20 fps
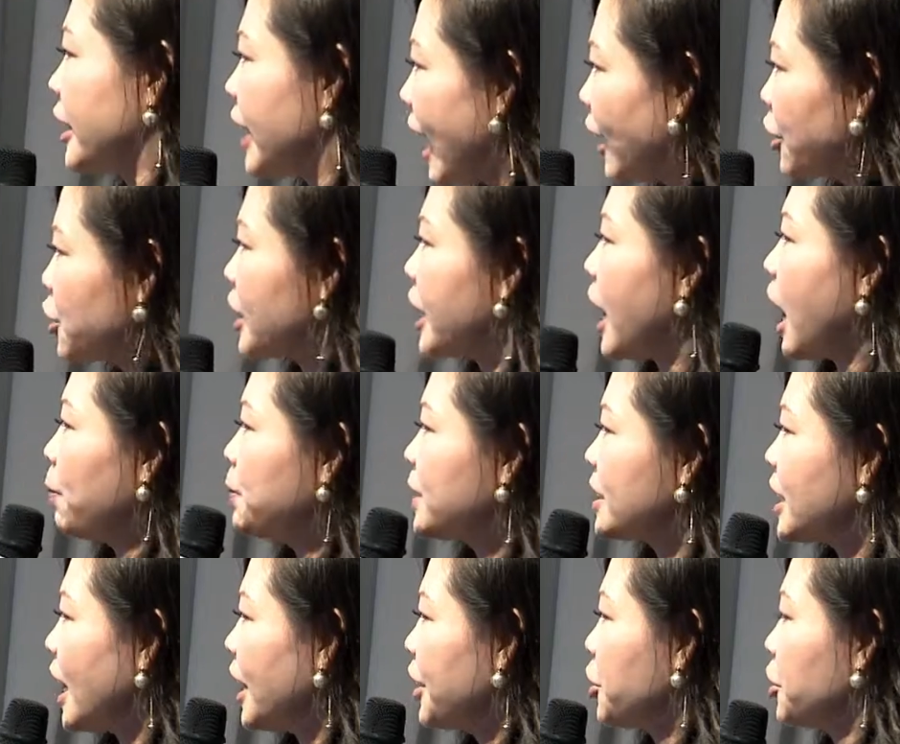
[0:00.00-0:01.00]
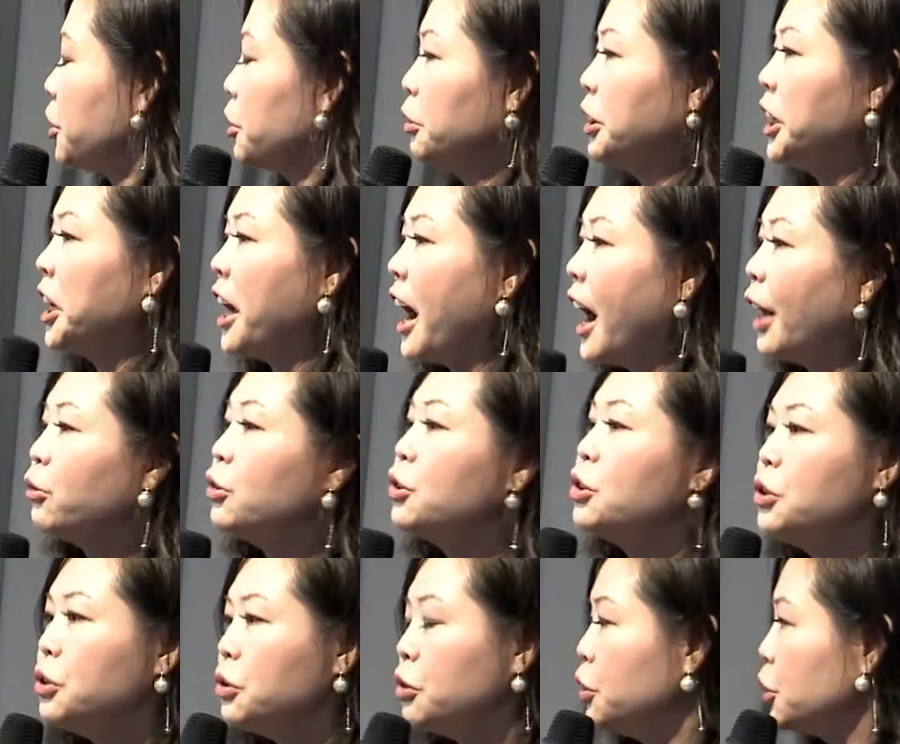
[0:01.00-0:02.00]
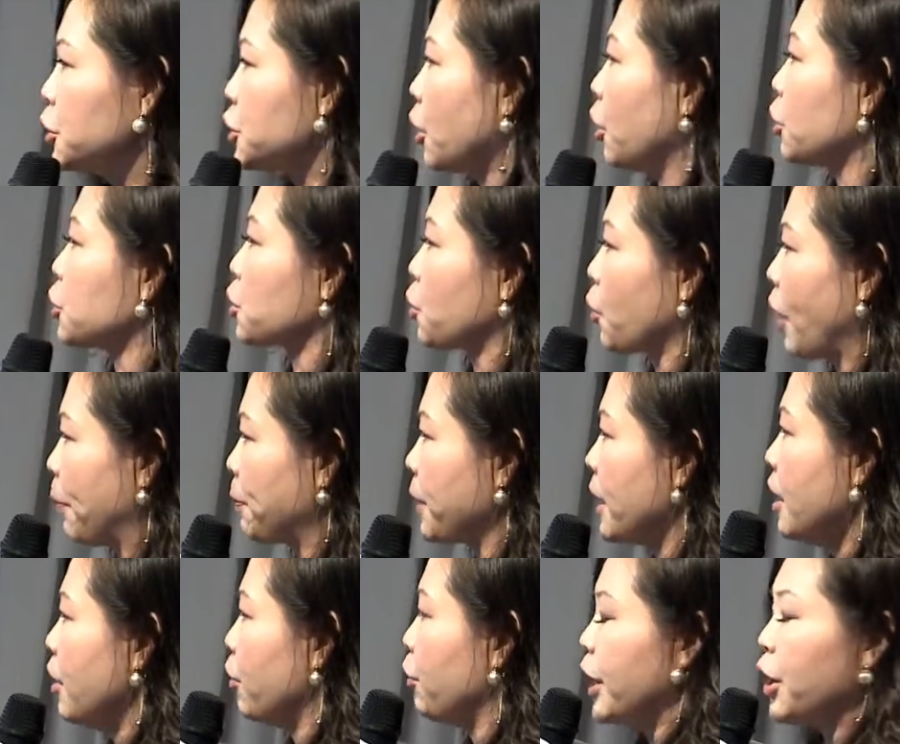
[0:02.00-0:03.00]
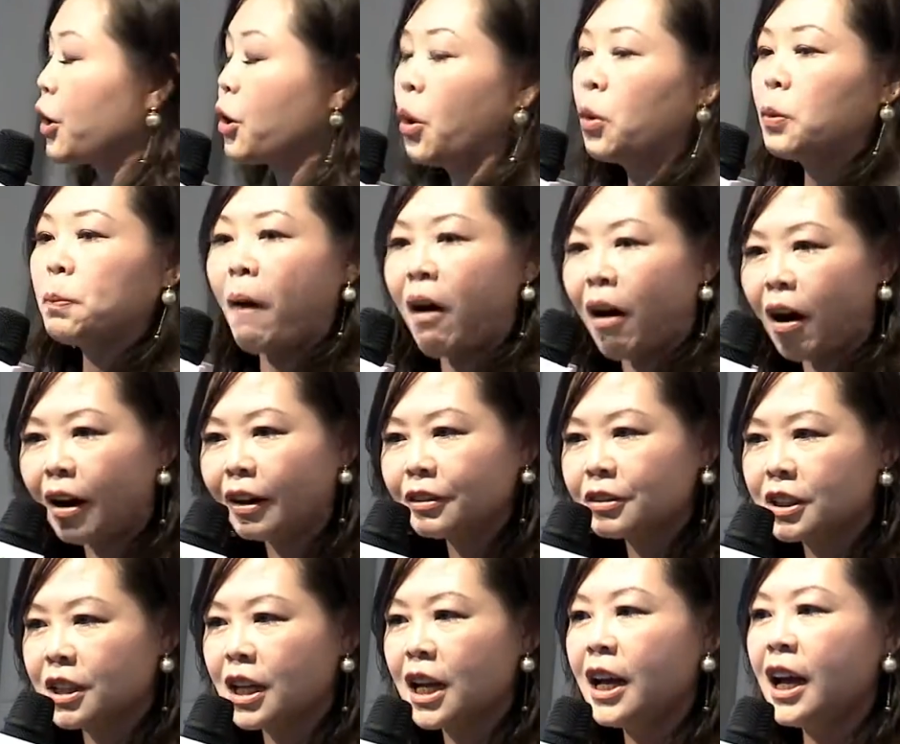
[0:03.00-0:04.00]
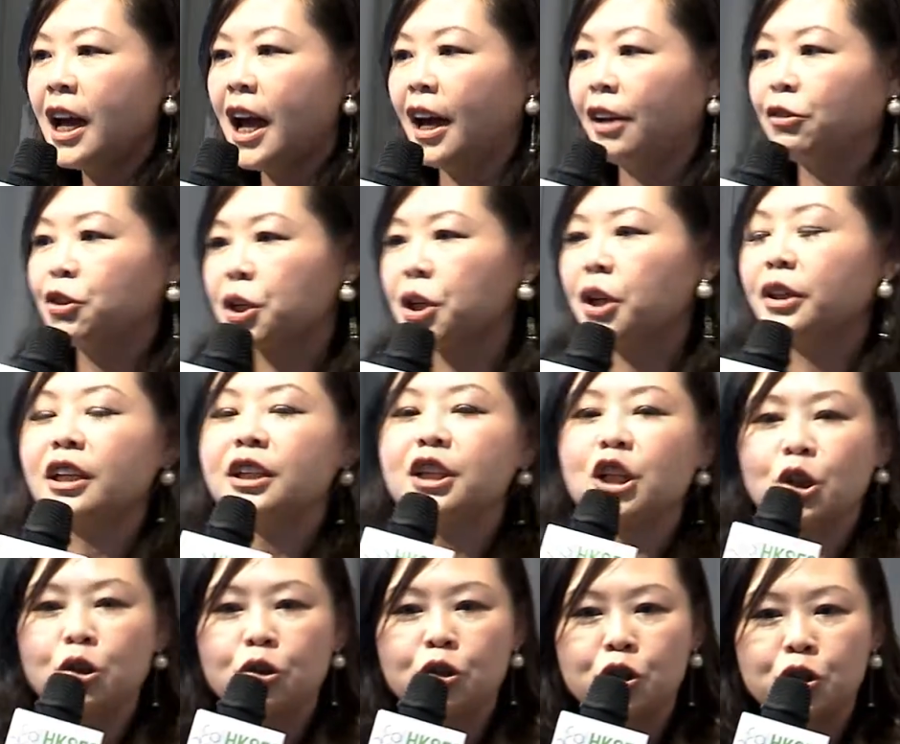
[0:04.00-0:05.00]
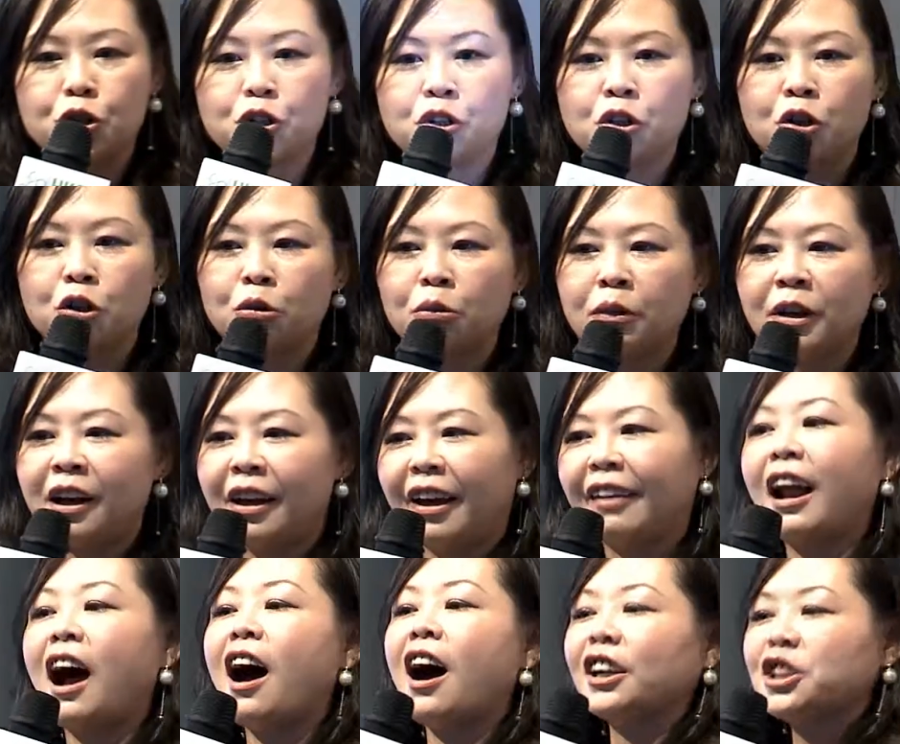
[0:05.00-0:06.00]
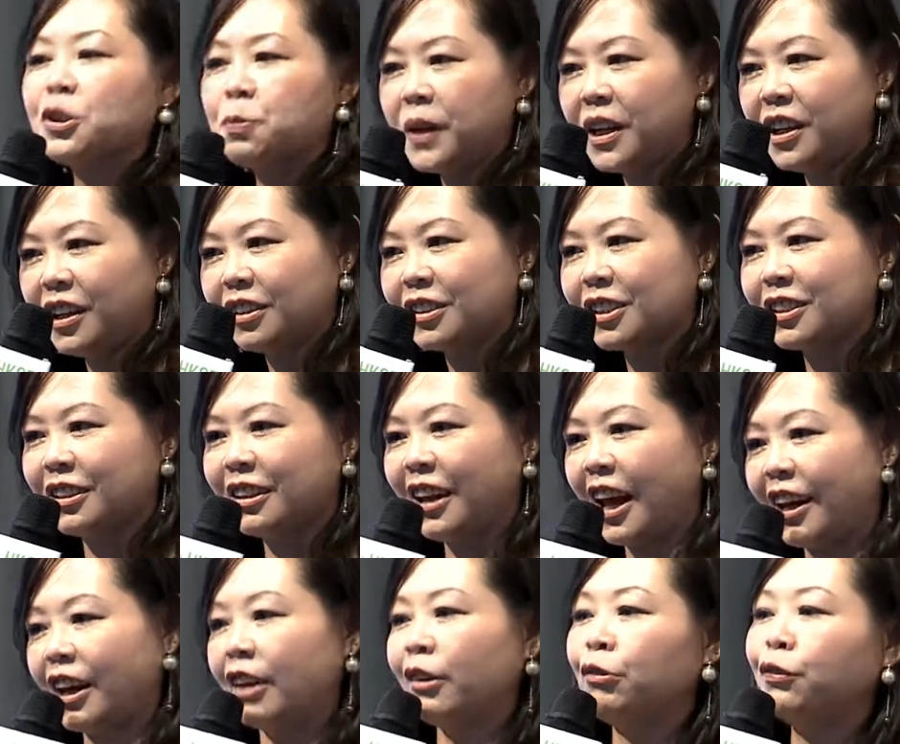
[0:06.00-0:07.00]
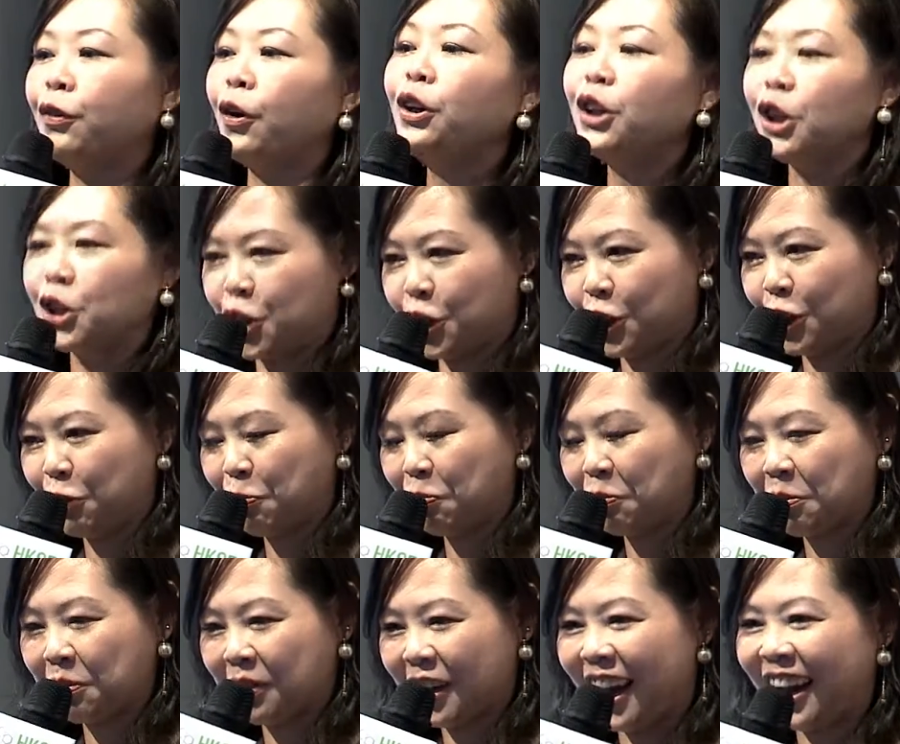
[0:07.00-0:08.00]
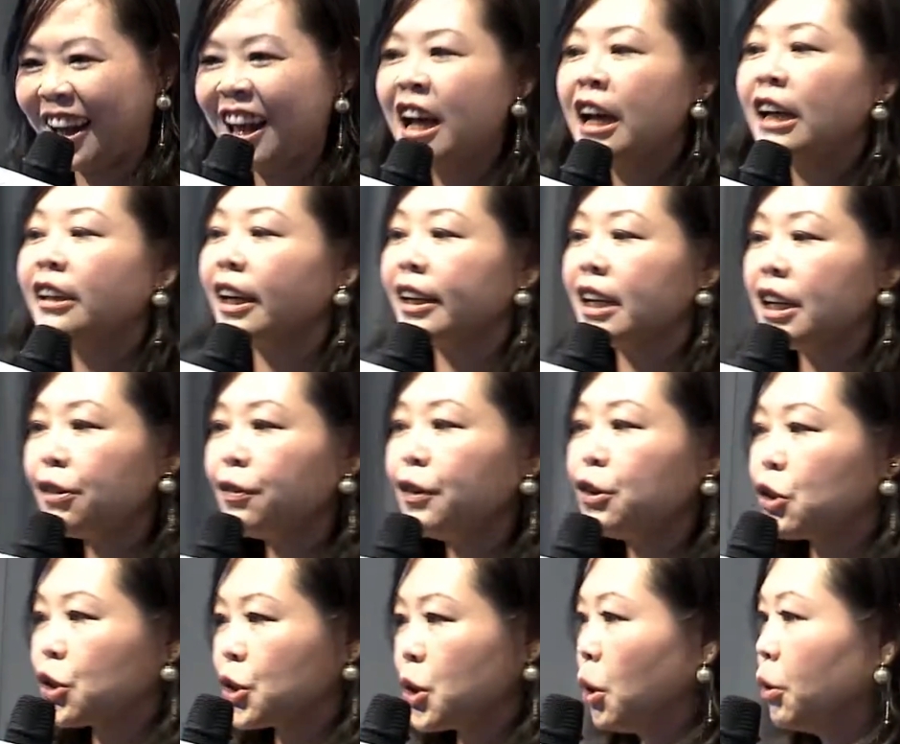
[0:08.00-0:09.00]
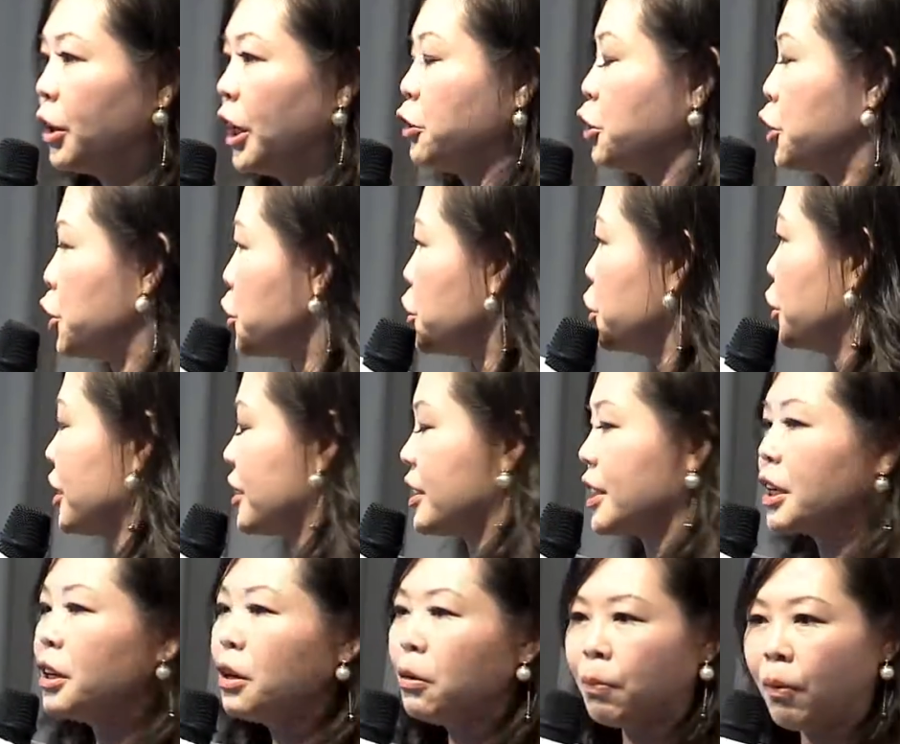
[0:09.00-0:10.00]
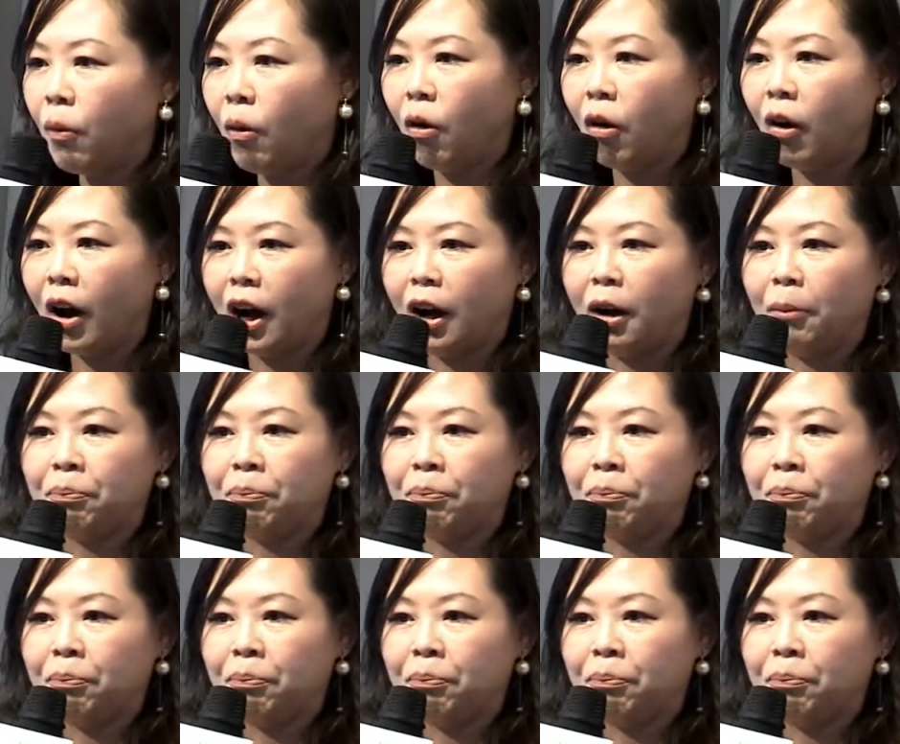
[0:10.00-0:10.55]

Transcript: actually upcycle the unused or scrap vehicle parts and turn it into an art piece and furniture. Right? They even sold it to the Singapore